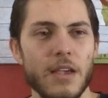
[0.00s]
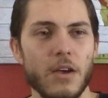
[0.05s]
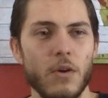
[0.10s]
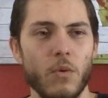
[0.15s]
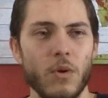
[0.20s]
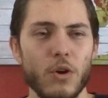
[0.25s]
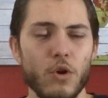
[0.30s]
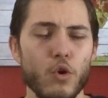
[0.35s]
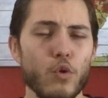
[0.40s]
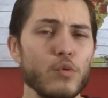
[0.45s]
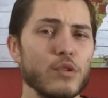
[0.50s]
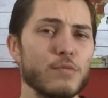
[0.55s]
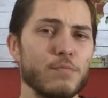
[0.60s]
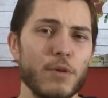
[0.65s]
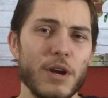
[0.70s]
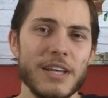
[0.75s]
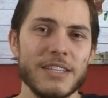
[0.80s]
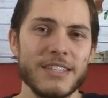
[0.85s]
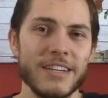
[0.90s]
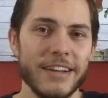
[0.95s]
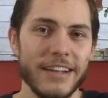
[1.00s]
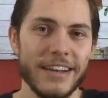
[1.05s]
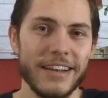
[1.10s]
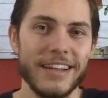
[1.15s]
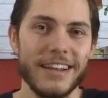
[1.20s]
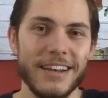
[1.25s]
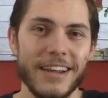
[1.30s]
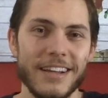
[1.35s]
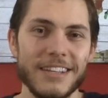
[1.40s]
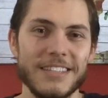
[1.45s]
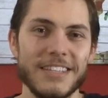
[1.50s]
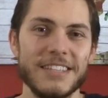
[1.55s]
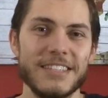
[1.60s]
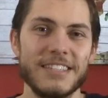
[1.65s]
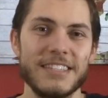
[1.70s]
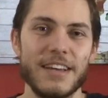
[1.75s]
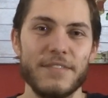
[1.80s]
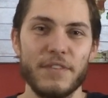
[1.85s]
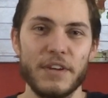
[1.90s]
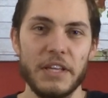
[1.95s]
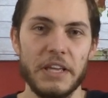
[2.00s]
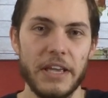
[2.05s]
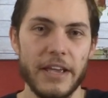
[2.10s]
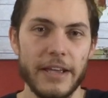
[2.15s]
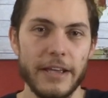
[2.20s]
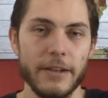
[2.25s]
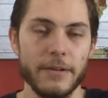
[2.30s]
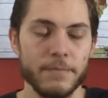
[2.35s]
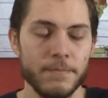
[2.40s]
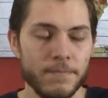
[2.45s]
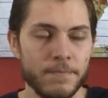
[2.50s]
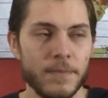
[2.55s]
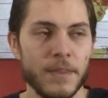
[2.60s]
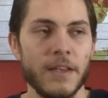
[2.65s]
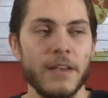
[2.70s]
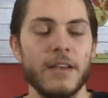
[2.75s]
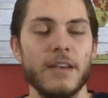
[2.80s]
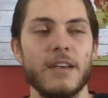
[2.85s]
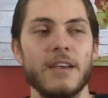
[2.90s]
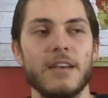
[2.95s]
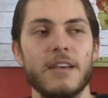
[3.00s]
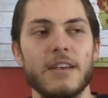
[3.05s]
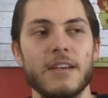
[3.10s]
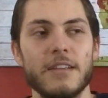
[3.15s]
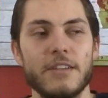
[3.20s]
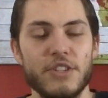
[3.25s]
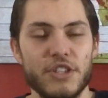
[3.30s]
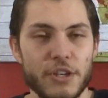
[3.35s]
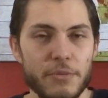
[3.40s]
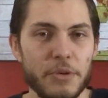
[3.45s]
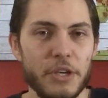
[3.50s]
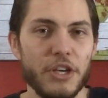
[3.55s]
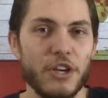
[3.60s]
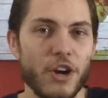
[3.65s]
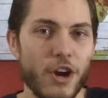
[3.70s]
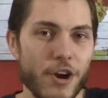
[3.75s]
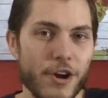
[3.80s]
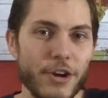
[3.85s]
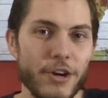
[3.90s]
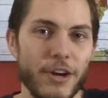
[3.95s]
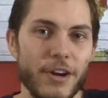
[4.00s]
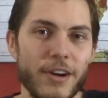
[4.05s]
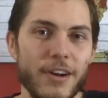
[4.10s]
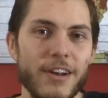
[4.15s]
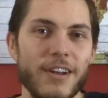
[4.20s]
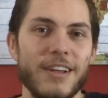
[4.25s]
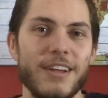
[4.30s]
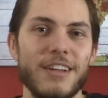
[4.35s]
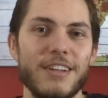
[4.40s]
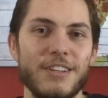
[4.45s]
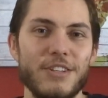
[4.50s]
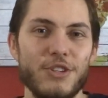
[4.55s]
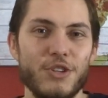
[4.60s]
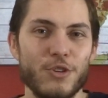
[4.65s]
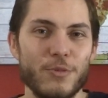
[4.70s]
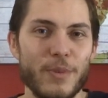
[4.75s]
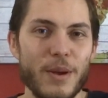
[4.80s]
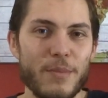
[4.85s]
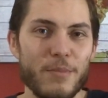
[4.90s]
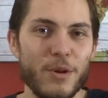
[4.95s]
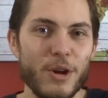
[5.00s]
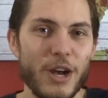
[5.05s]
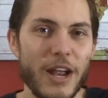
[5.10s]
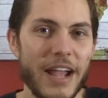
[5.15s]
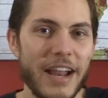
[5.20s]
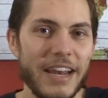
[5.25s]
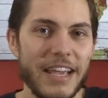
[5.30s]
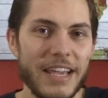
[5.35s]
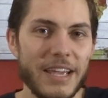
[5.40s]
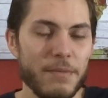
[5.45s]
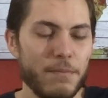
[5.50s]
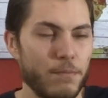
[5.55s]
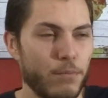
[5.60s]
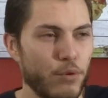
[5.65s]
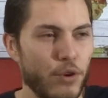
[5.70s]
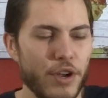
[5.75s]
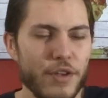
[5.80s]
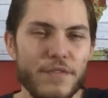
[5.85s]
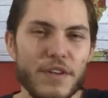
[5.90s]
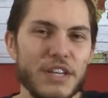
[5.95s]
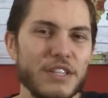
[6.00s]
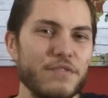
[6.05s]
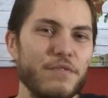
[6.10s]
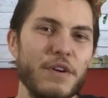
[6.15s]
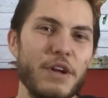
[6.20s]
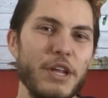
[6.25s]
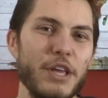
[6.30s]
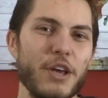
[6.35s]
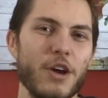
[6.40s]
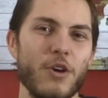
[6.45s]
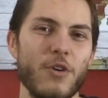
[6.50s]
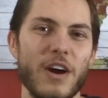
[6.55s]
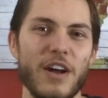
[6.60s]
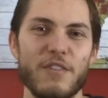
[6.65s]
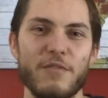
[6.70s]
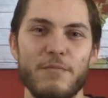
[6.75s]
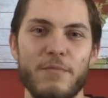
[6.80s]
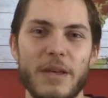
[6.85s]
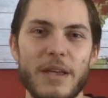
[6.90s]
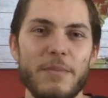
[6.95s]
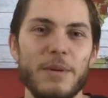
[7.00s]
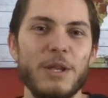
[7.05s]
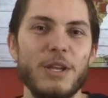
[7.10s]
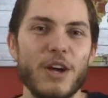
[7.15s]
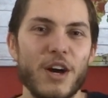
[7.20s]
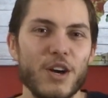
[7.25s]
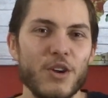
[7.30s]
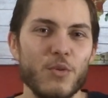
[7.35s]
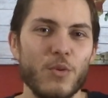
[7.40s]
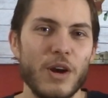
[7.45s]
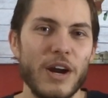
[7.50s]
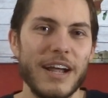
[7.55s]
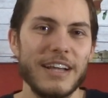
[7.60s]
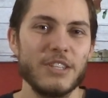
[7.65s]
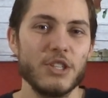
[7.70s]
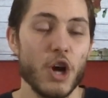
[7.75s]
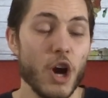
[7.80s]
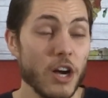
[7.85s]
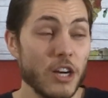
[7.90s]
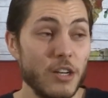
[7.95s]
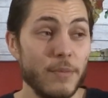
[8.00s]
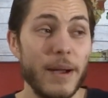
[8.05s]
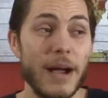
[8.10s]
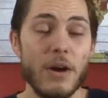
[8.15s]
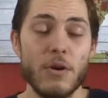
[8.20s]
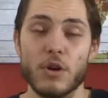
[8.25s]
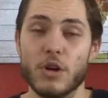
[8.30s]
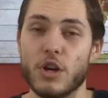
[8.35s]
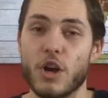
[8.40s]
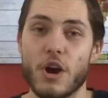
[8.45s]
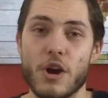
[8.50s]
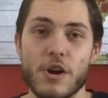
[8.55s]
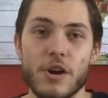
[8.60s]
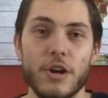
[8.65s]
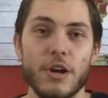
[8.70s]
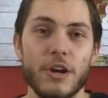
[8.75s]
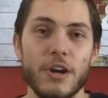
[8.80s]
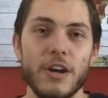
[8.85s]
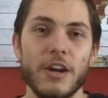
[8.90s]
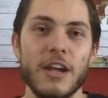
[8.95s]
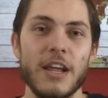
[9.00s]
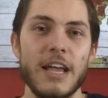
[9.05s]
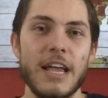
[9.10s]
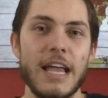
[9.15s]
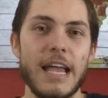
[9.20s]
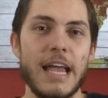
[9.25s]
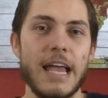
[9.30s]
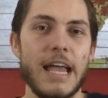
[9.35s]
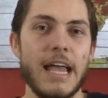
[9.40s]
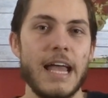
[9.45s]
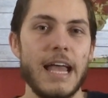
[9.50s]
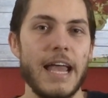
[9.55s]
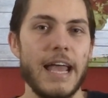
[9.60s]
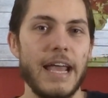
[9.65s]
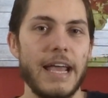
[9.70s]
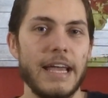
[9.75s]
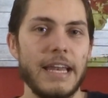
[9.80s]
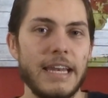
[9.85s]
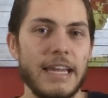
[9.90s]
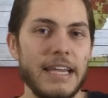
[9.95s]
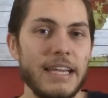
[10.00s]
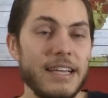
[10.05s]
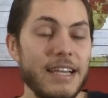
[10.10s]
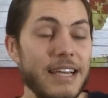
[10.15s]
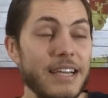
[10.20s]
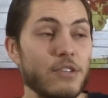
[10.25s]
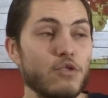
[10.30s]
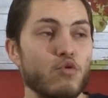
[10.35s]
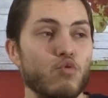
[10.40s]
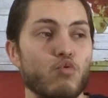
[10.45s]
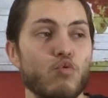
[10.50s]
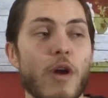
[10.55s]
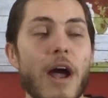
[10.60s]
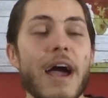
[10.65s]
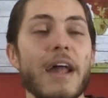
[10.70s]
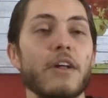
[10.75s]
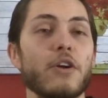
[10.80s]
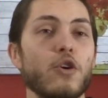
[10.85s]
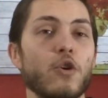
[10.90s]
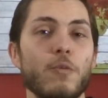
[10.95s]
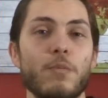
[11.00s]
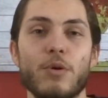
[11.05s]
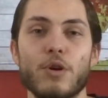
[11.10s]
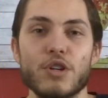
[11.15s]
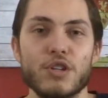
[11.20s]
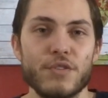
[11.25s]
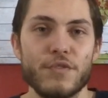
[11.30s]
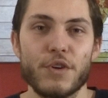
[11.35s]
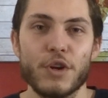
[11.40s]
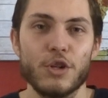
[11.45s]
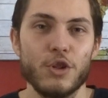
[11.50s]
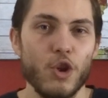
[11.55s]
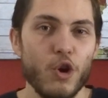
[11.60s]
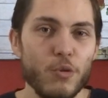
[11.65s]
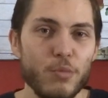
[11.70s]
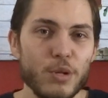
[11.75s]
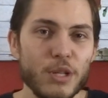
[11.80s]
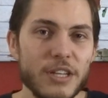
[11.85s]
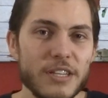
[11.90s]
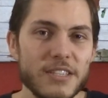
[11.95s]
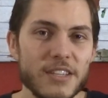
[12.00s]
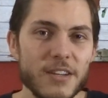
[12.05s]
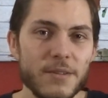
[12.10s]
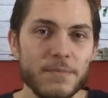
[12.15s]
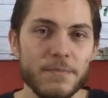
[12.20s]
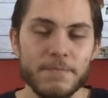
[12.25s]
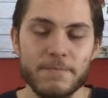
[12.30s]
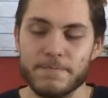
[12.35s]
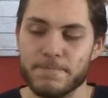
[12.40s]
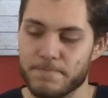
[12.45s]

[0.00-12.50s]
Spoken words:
Well, who was president in 1978? Jimmy Carter. Do you remember any previous video I've maybe done where I talked about Carter and his radical push for globalism?